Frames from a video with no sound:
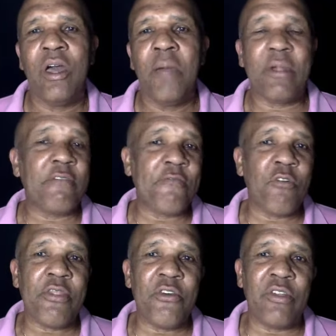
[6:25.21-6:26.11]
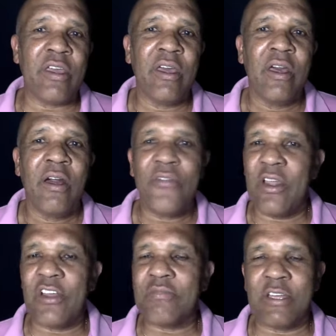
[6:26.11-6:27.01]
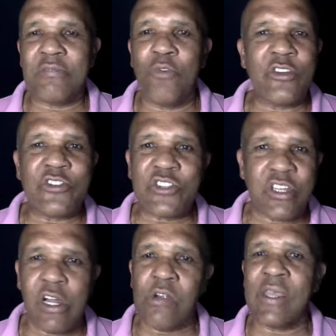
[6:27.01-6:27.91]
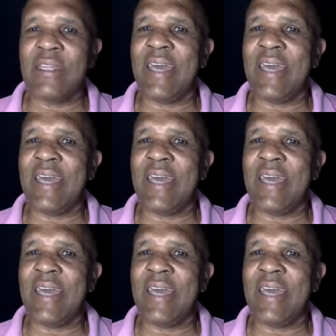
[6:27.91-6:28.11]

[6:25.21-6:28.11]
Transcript: but at 4:30 there is much more scurrying